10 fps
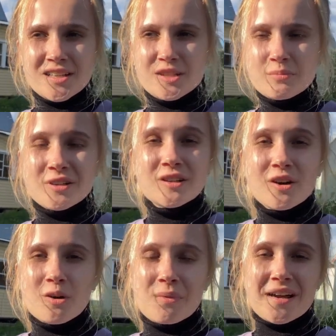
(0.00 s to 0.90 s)
there will be
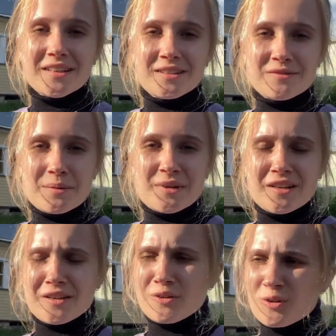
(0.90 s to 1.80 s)
no money in the
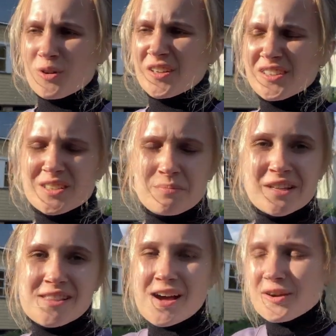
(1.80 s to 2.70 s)
family or it's
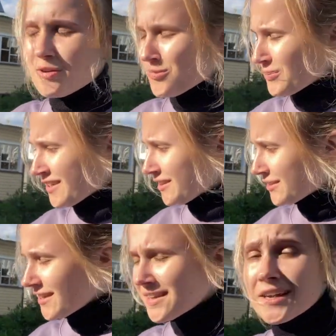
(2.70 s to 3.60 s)
bad luck or
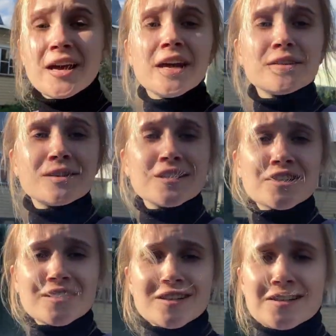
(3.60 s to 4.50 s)
whatever anyway
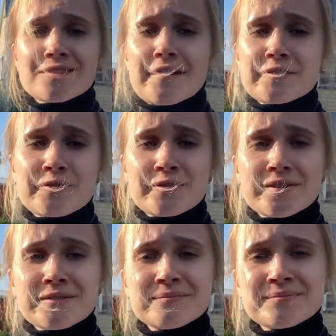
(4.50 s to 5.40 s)
she just rescued it